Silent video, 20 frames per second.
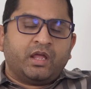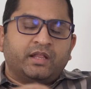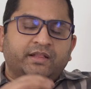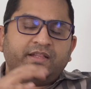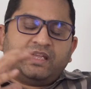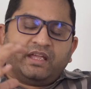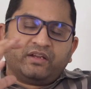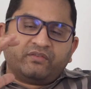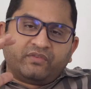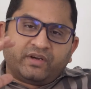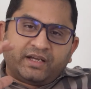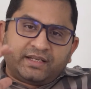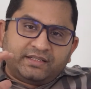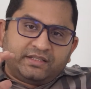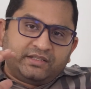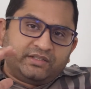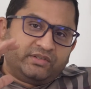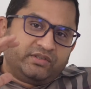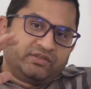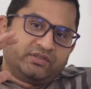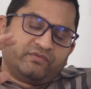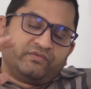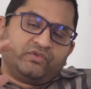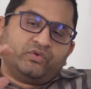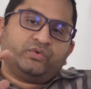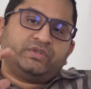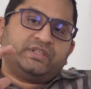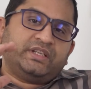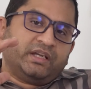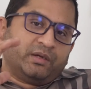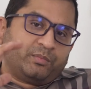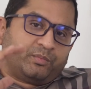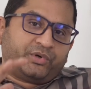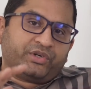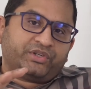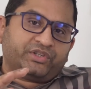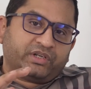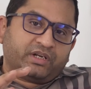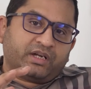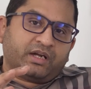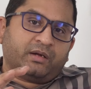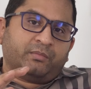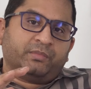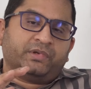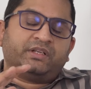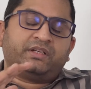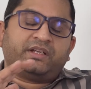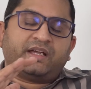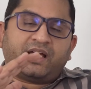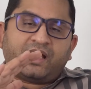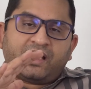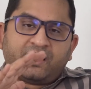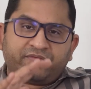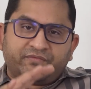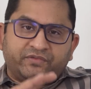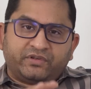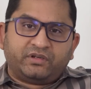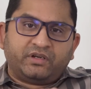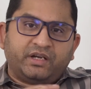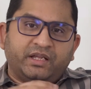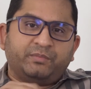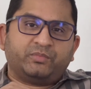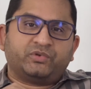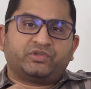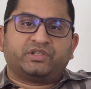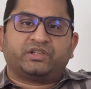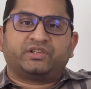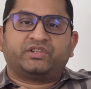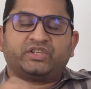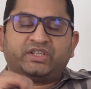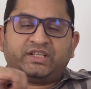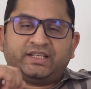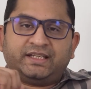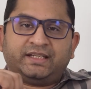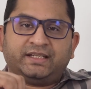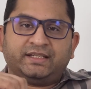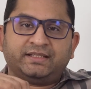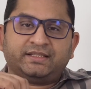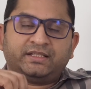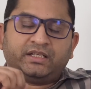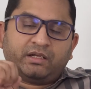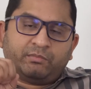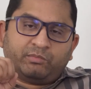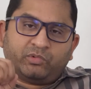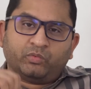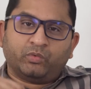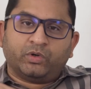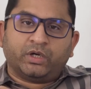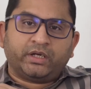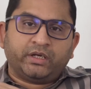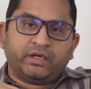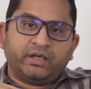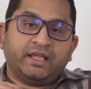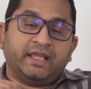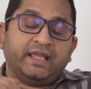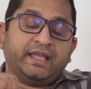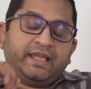The advantages of using a pressure garment after liposuction is: number 1,